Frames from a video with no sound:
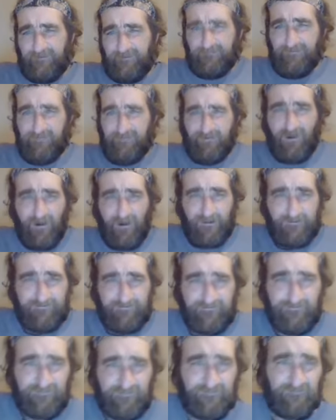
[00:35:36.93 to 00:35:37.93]

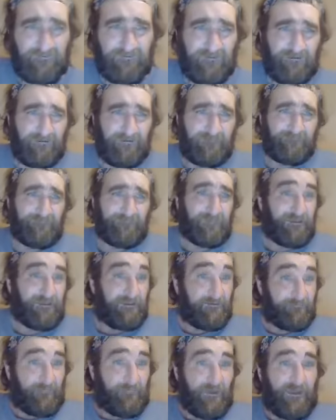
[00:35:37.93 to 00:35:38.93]
not
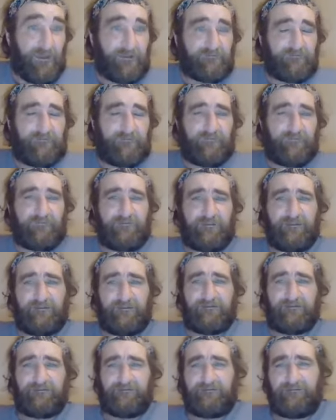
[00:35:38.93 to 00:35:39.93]
got back to
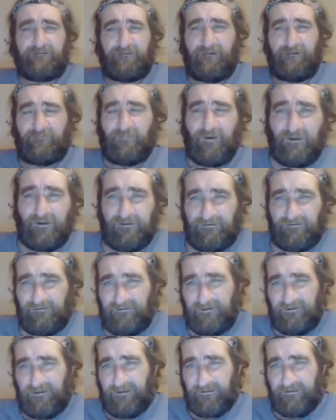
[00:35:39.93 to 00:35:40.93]
yet. I'm on
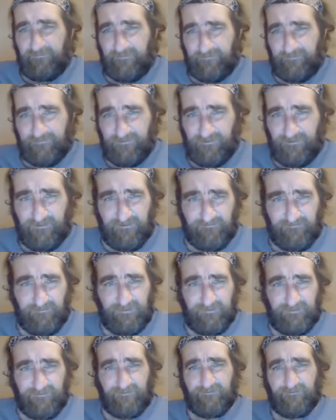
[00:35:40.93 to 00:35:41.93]
linear time
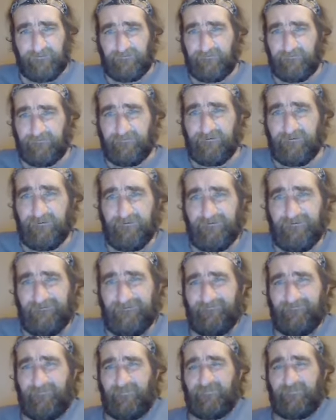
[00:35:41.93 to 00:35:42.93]
here, and
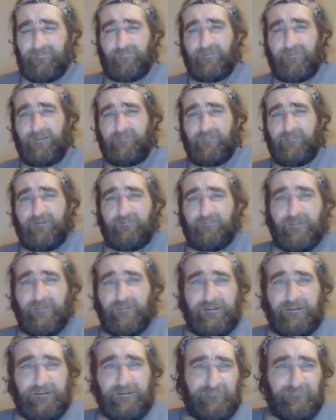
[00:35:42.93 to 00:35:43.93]
there may be
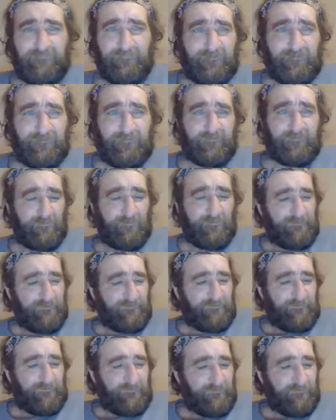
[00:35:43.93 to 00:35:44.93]
many of these
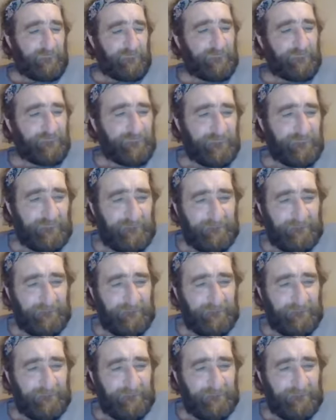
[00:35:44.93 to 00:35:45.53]
messages